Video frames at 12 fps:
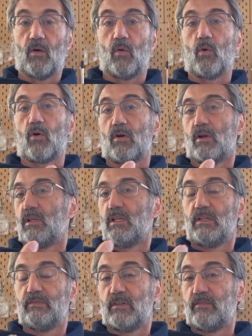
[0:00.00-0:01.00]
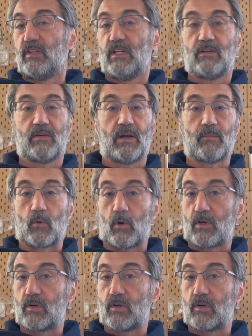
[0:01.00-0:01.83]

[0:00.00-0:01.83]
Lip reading: or even a venogram or